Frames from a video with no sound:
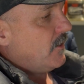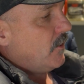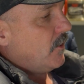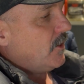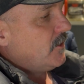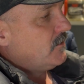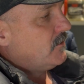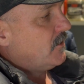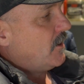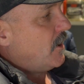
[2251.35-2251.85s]
I
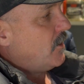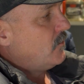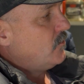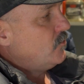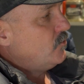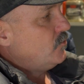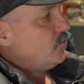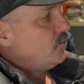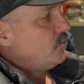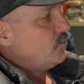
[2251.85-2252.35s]
don't
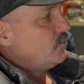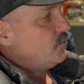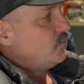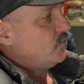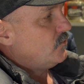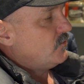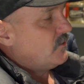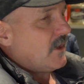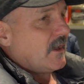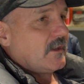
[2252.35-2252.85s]

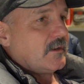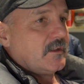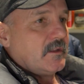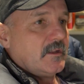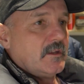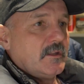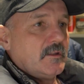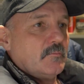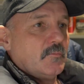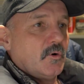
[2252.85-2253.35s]
use that
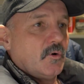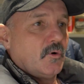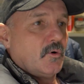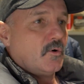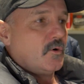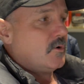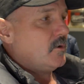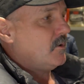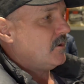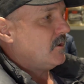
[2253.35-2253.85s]
anymore,